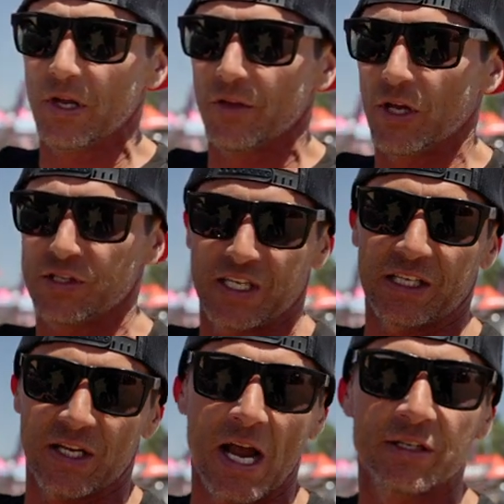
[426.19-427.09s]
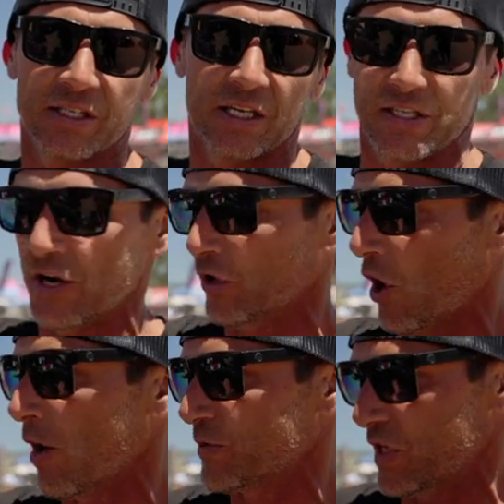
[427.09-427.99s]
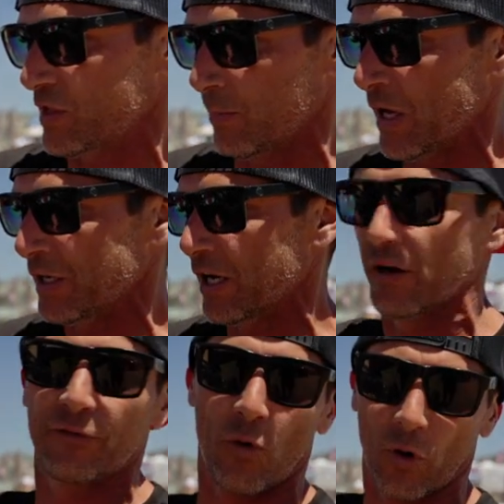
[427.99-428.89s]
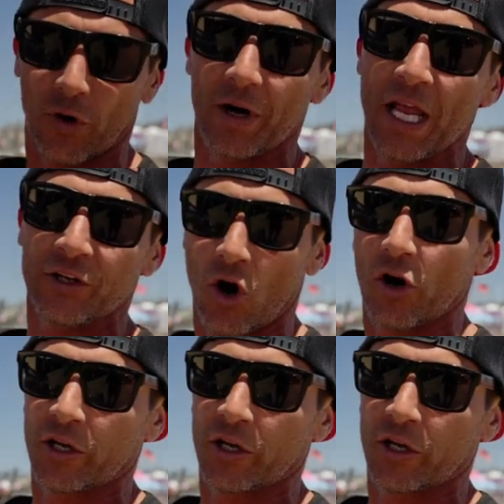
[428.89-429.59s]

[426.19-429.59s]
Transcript: the six nine six intercom system in here for in-car